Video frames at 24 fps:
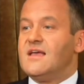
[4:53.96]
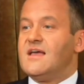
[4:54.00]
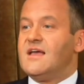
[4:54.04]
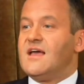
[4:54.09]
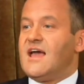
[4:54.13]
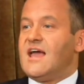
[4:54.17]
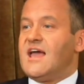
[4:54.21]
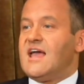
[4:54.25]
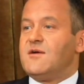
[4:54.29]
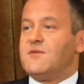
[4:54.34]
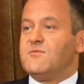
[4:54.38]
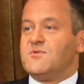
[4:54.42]

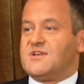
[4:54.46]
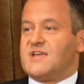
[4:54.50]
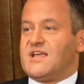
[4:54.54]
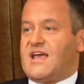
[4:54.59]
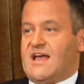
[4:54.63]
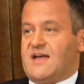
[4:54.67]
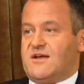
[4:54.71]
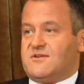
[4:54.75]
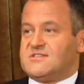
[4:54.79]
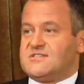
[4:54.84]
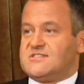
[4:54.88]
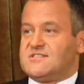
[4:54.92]
Harewood
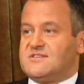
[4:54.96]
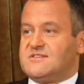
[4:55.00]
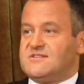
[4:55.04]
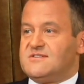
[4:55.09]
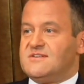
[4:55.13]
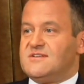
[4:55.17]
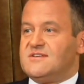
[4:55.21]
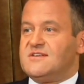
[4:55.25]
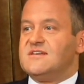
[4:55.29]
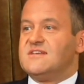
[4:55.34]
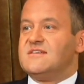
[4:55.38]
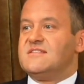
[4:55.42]
House,
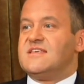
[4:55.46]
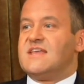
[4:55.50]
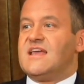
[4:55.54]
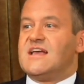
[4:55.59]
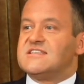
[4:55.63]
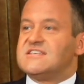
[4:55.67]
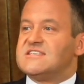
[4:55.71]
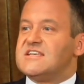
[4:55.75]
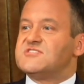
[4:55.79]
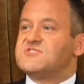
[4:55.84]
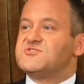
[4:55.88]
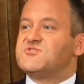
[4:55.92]
the
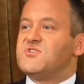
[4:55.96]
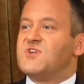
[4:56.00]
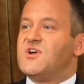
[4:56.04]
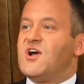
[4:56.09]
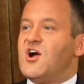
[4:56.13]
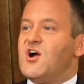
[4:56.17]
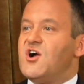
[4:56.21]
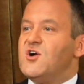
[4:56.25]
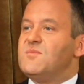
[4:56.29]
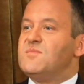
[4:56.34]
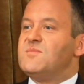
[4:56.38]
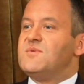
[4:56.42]
ancestral
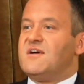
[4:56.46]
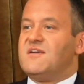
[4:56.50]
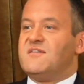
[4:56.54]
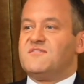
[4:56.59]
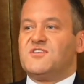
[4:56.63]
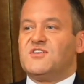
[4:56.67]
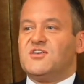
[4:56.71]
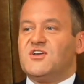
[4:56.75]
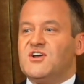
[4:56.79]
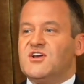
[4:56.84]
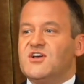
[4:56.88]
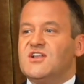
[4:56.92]
home of
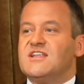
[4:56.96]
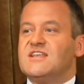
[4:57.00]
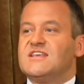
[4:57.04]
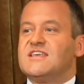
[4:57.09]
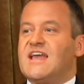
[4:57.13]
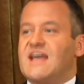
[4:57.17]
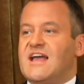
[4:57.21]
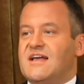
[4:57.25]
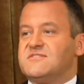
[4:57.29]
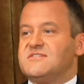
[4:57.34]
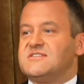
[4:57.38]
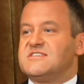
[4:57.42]
the Earl and
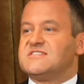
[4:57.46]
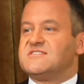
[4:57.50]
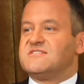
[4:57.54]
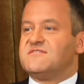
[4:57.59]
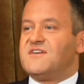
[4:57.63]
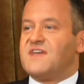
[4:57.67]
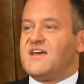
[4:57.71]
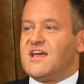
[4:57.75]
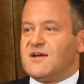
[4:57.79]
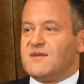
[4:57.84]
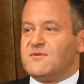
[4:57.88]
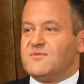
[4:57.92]
Countess of
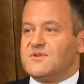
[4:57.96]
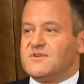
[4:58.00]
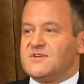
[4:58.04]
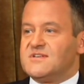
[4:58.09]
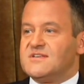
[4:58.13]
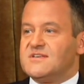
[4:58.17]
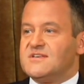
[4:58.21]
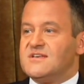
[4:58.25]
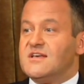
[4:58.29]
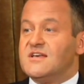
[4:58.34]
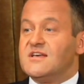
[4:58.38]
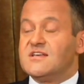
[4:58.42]
Harewood,
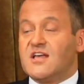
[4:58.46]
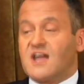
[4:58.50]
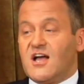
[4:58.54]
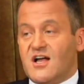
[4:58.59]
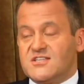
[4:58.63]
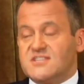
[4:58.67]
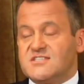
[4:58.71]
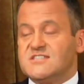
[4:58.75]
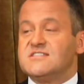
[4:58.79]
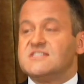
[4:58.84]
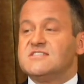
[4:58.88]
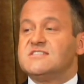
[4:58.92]

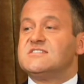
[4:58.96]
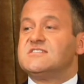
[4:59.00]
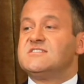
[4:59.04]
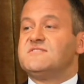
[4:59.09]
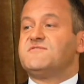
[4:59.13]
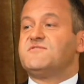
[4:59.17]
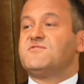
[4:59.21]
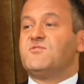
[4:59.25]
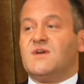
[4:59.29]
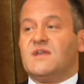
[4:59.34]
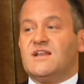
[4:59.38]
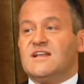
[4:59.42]
cousins
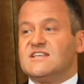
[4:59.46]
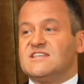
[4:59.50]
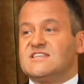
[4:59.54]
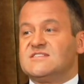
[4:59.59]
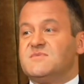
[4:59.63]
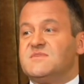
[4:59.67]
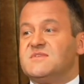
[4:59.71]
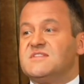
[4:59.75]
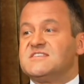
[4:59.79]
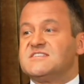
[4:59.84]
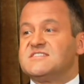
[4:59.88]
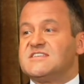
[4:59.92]
of Queen
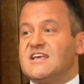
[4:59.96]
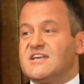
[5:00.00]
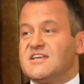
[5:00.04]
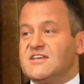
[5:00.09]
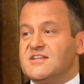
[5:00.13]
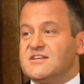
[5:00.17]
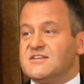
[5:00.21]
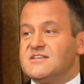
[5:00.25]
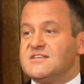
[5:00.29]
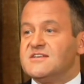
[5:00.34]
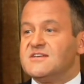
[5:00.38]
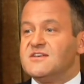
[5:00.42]
Elizabeth
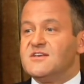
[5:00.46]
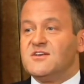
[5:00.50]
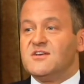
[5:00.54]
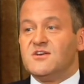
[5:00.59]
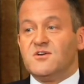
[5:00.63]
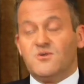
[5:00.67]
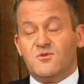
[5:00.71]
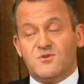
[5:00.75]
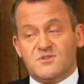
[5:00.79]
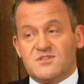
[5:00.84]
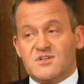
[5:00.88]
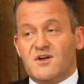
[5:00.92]
II,
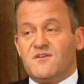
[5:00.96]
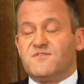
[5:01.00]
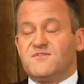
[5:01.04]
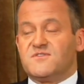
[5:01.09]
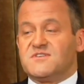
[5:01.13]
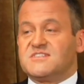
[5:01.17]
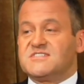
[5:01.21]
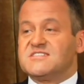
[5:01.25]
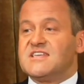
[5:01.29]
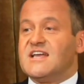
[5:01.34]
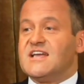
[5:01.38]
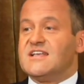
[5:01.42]
who has often
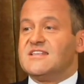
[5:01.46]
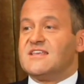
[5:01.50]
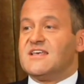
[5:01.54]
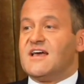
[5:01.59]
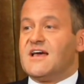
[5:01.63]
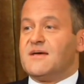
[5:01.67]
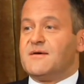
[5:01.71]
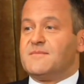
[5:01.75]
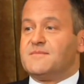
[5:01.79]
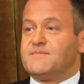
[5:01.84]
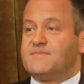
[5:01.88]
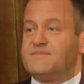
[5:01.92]
stayed
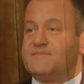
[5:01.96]
there.